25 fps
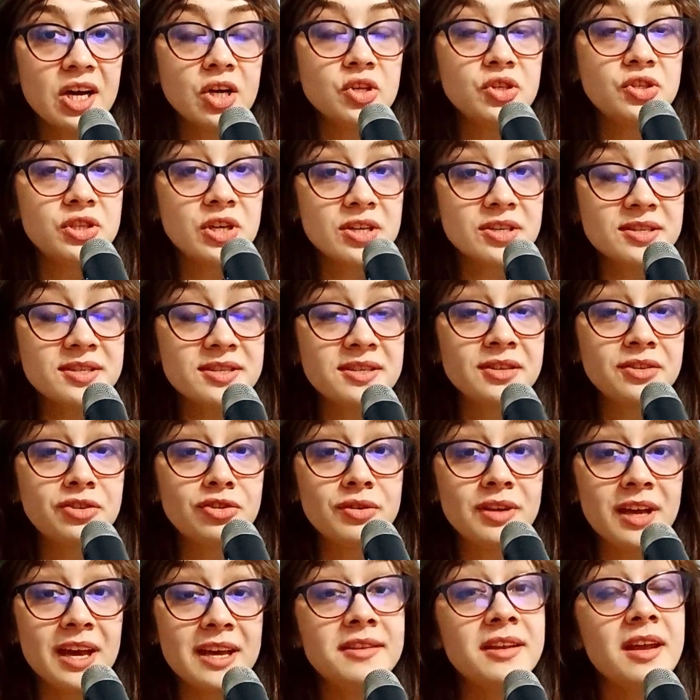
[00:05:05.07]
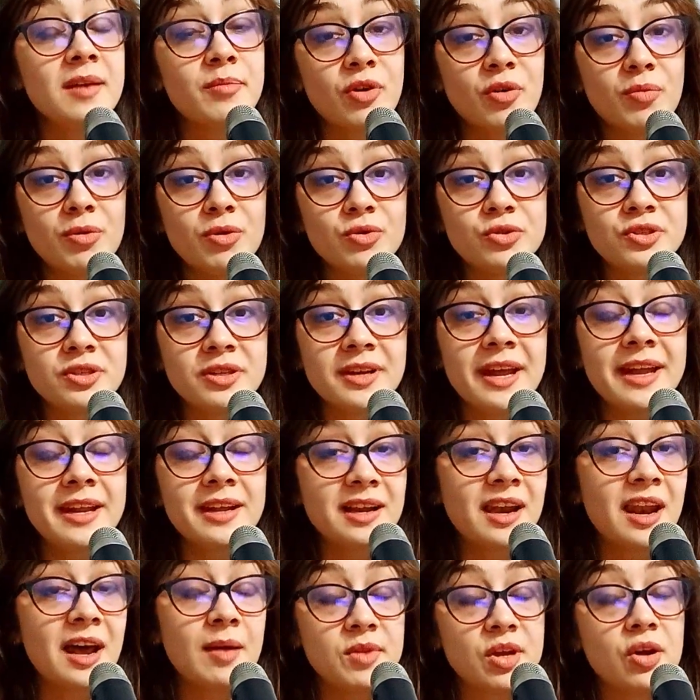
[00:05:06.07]
just to get a promotion and
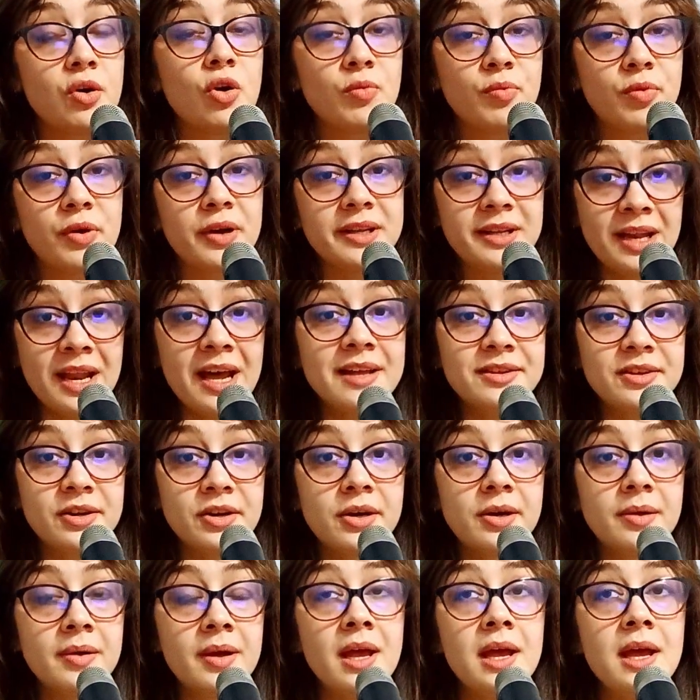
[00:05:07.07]
climb the corporate ladder.